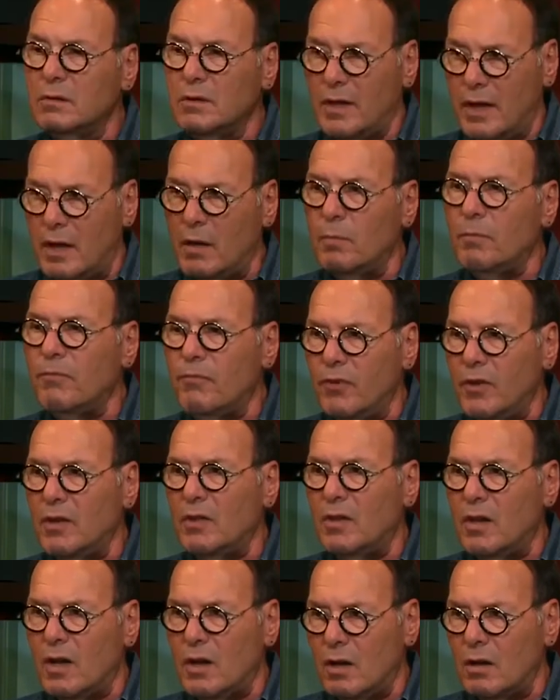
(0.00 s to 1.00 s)
to help
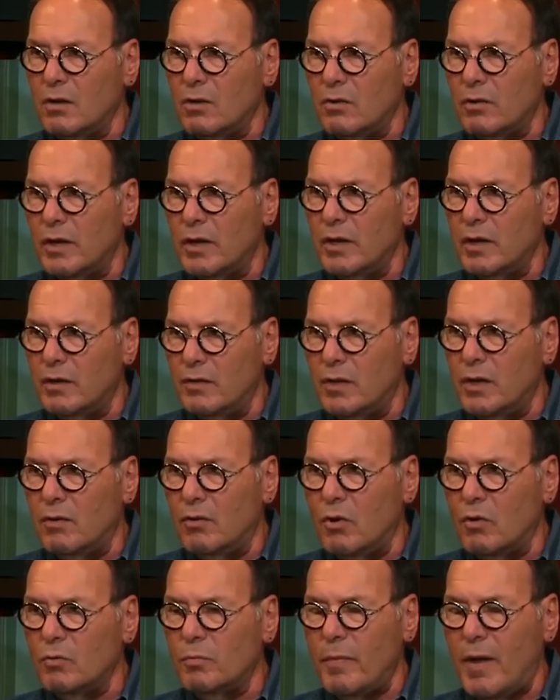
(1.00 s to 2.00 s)
feed the hungry in
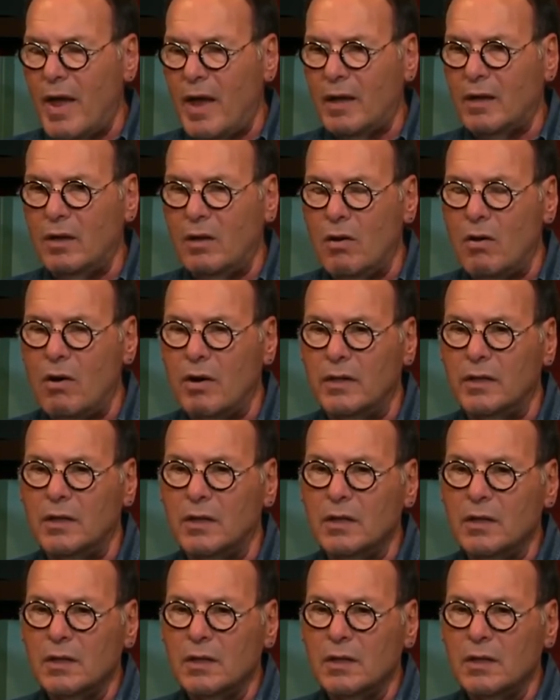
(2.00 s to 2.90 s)
their own backyard.